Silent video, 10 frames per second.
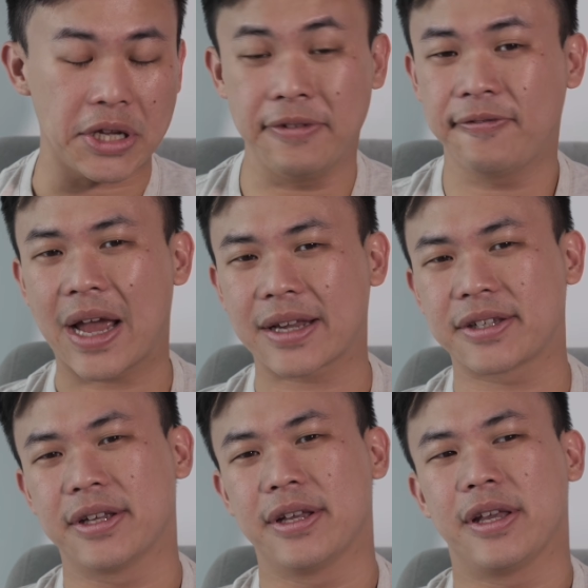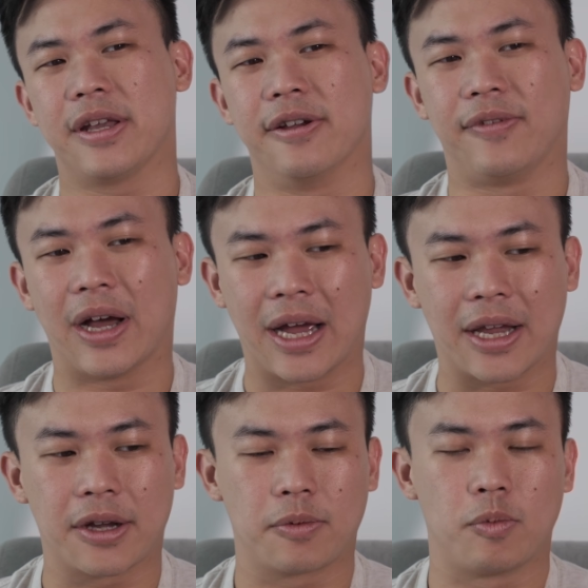In fact, if
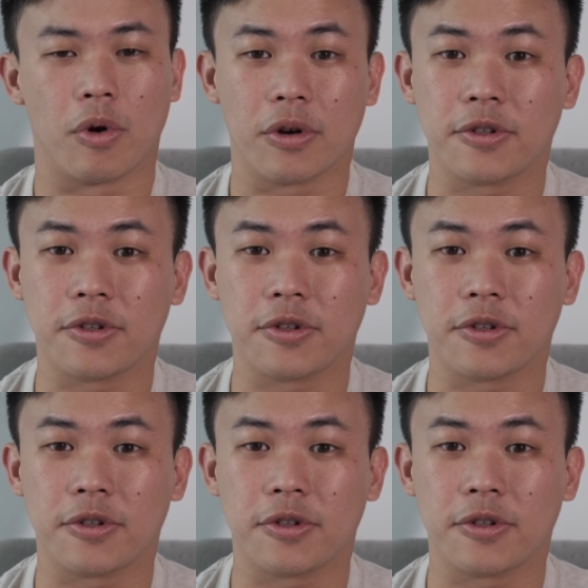I were